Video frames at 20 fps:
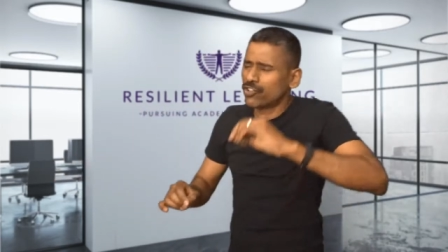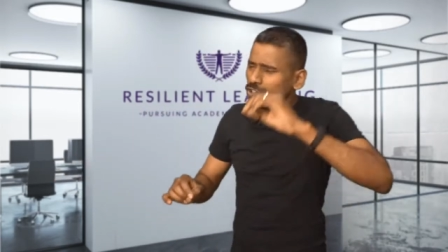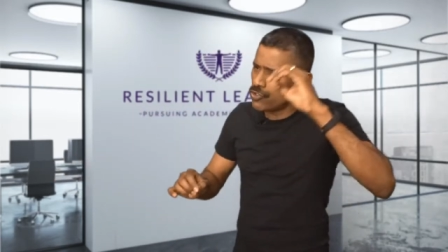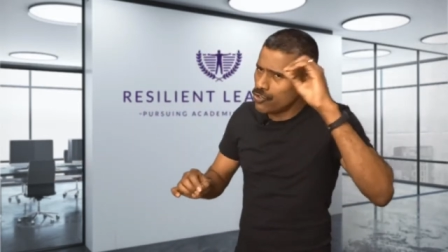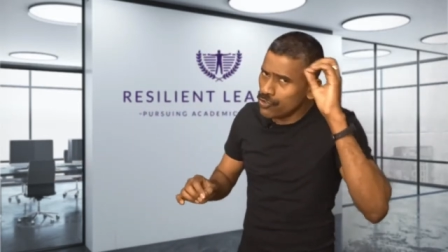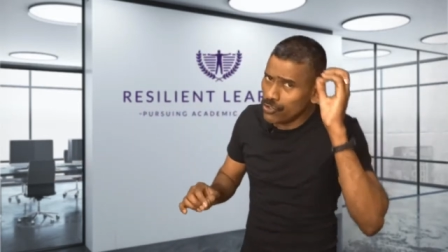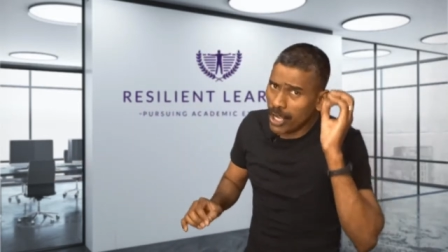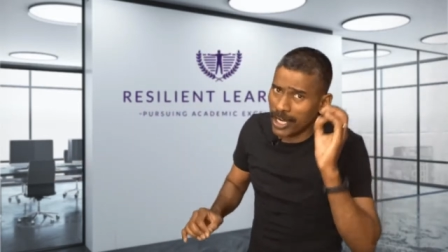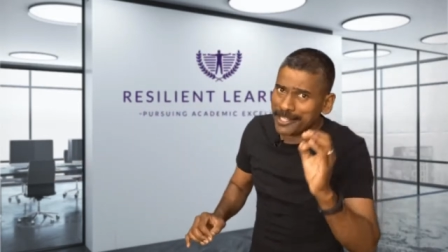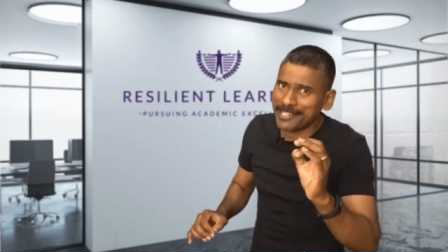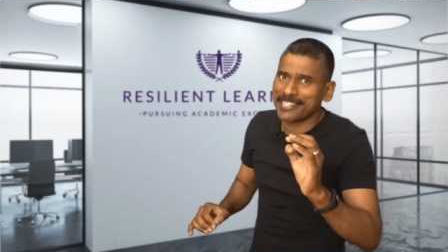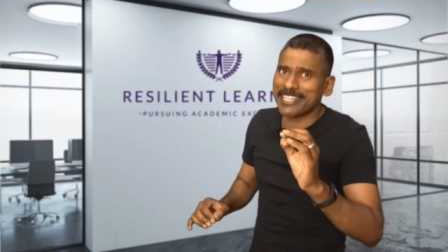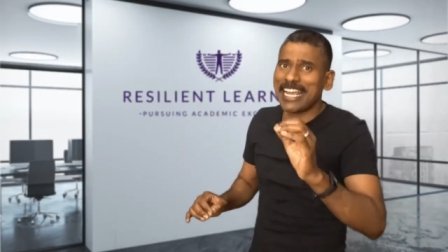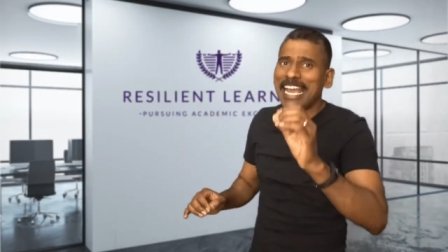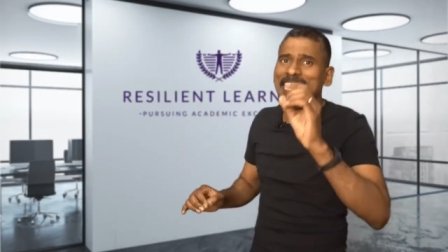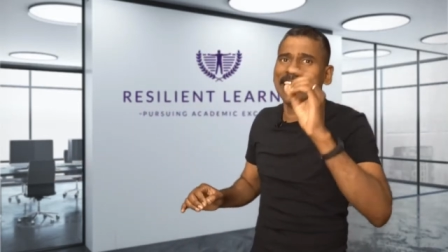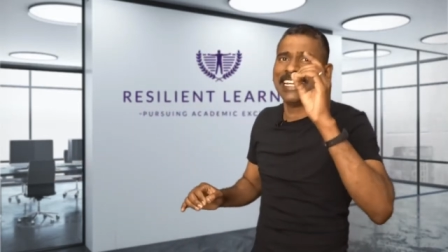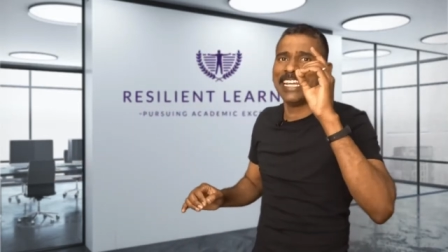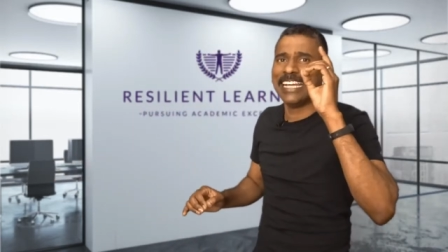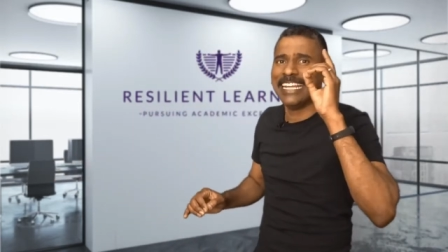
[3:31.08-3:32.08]
not
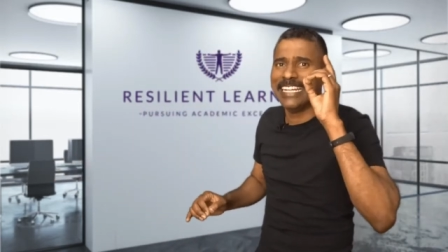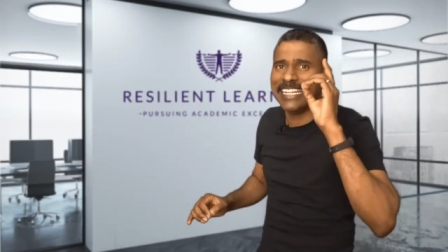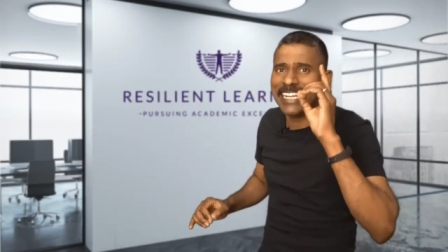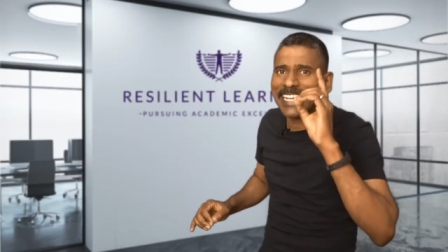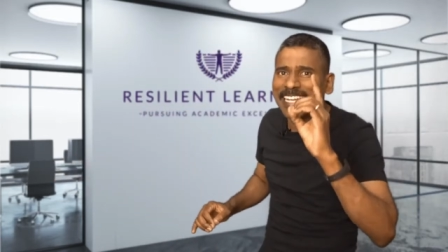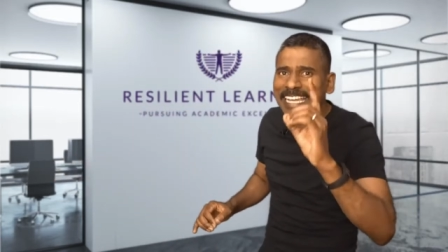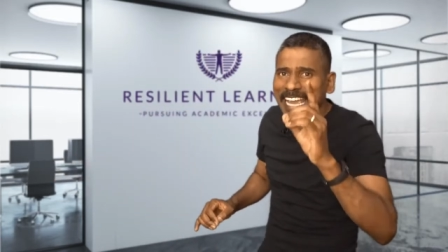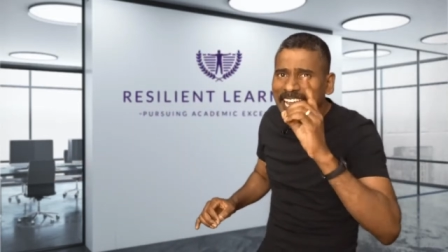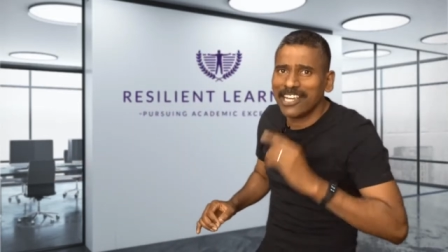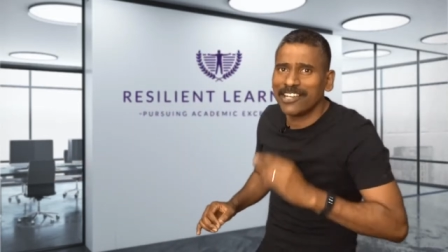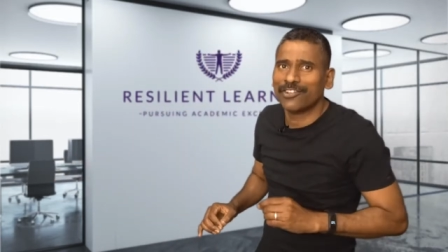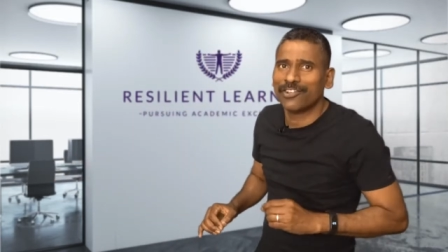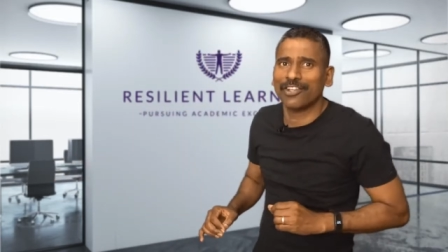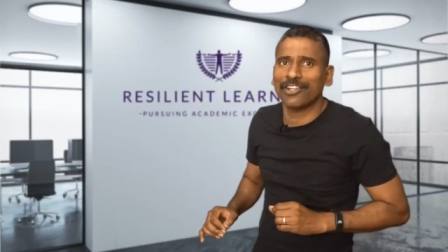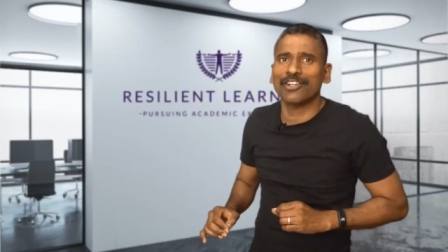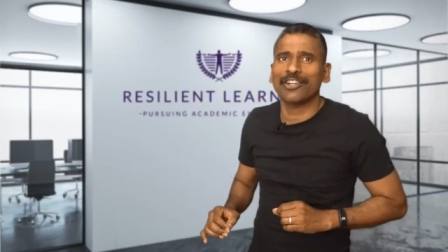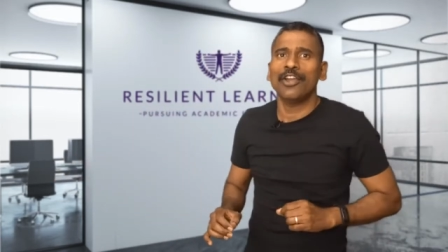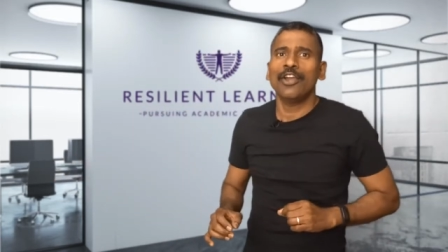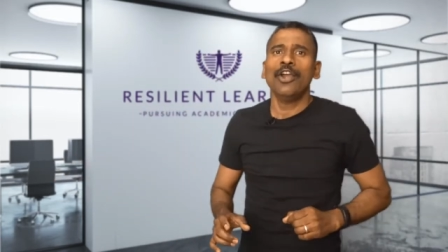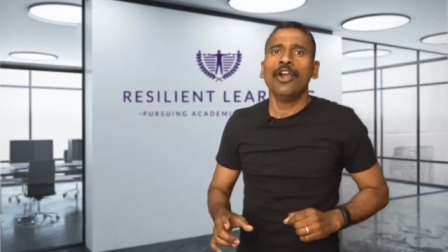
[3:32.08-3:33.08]
an
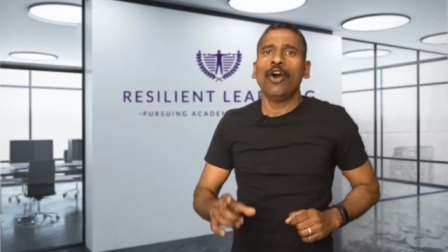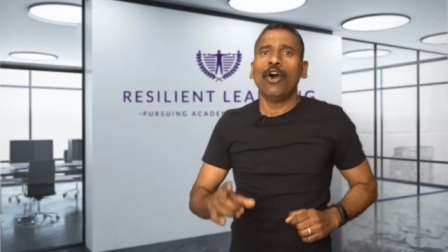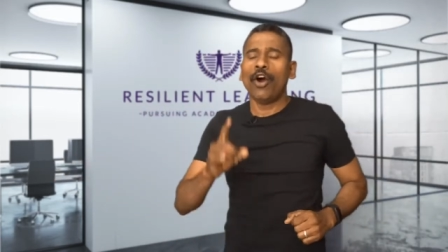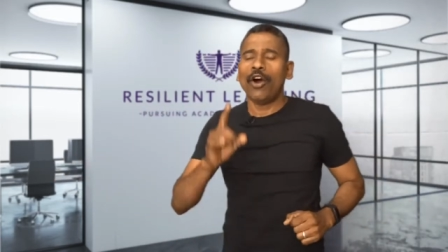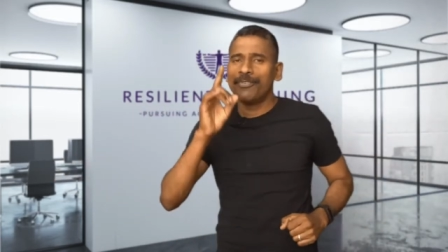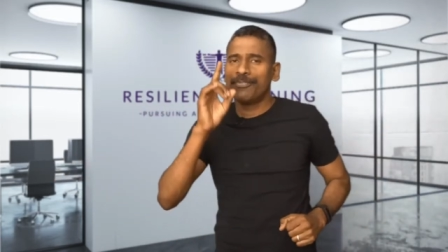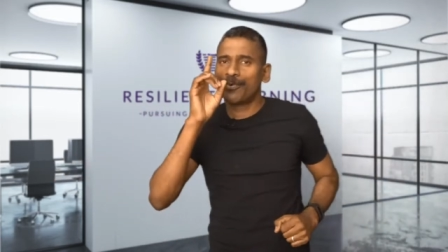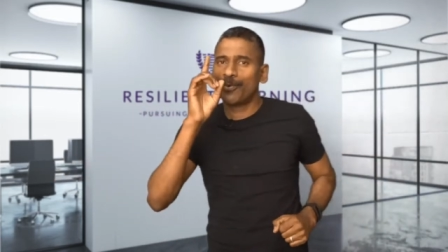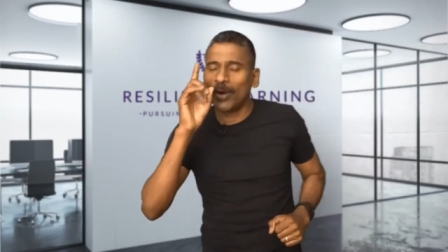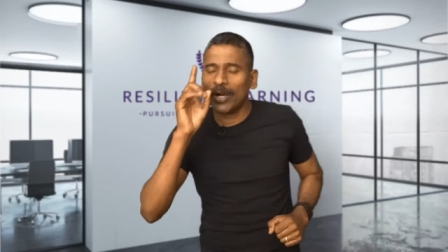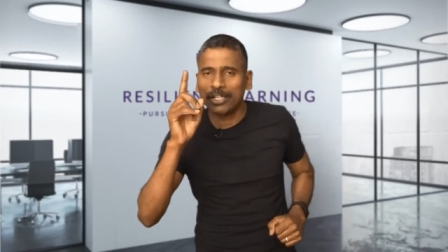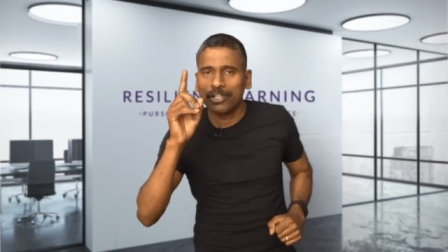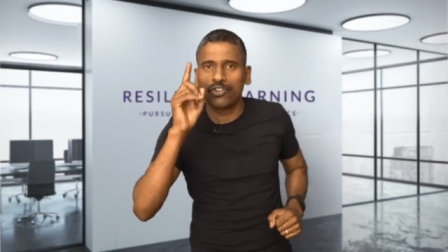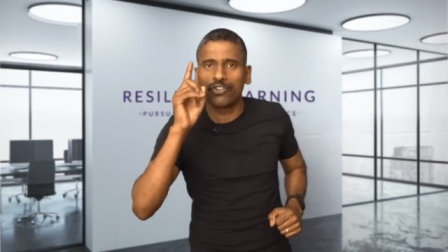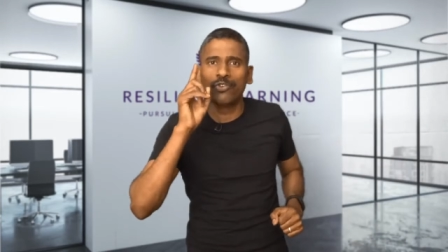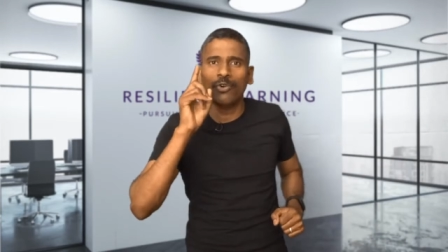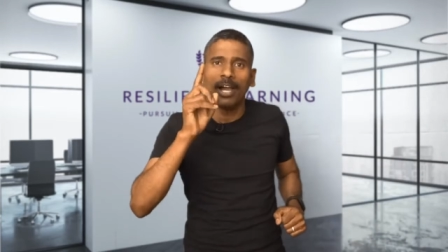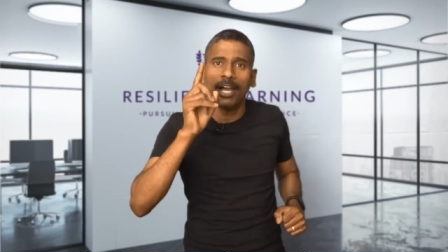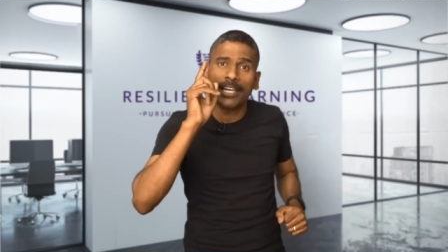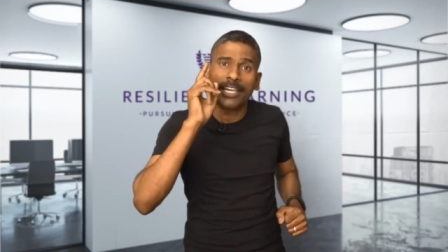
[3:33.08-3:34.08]
indication of what
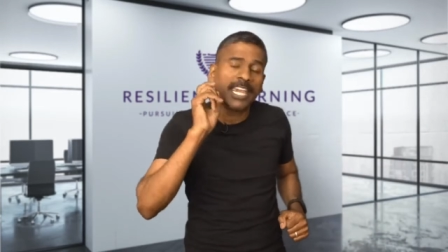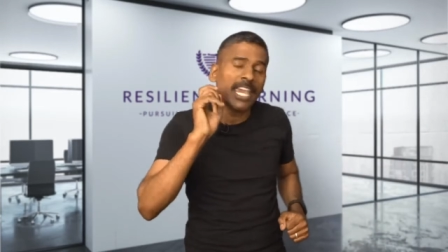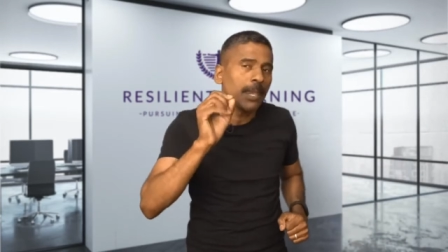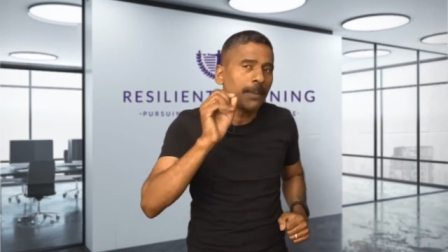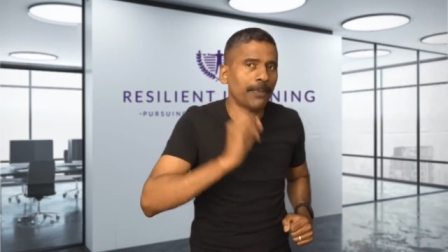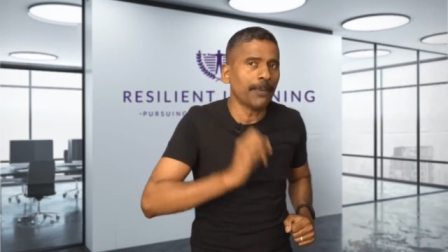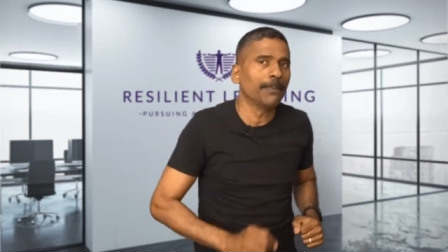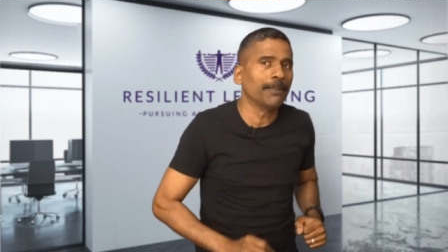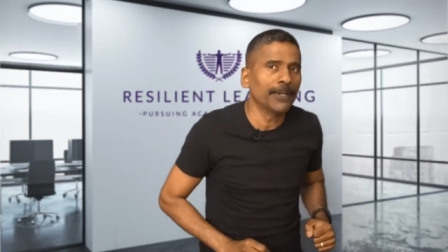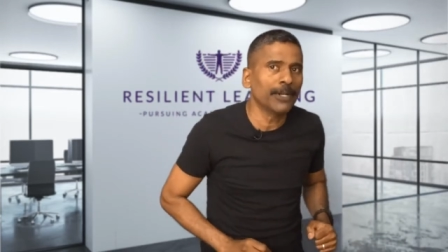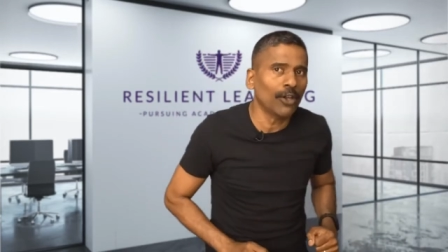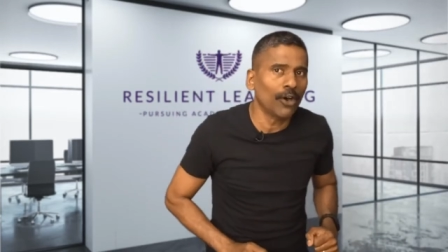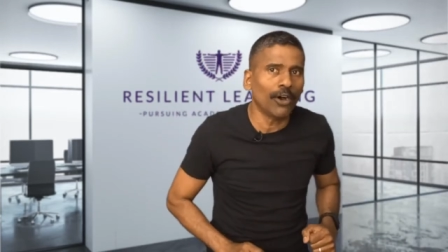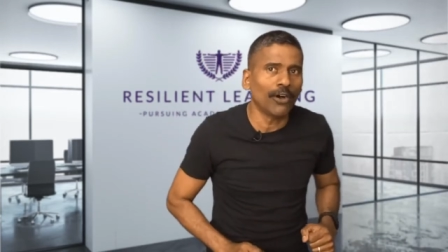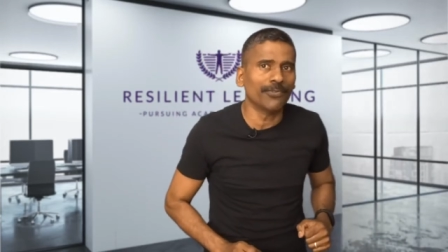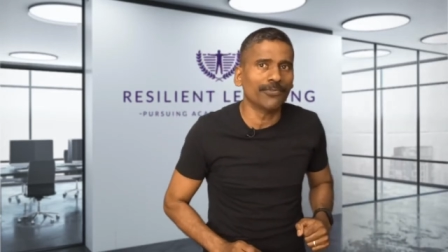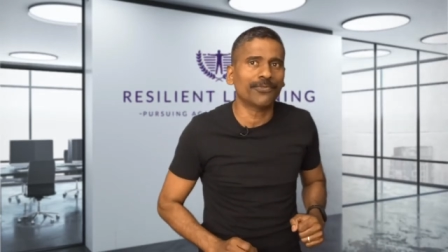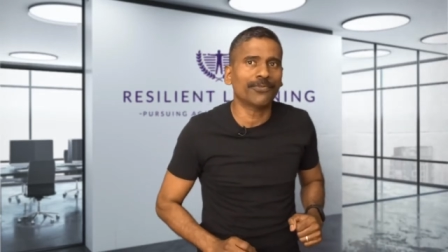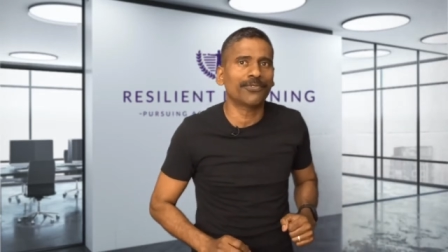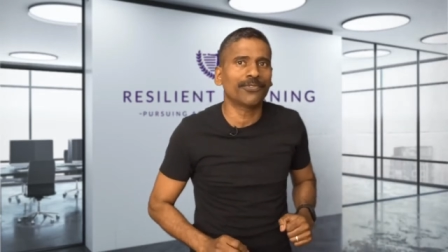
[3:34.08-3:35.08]
you are capable of.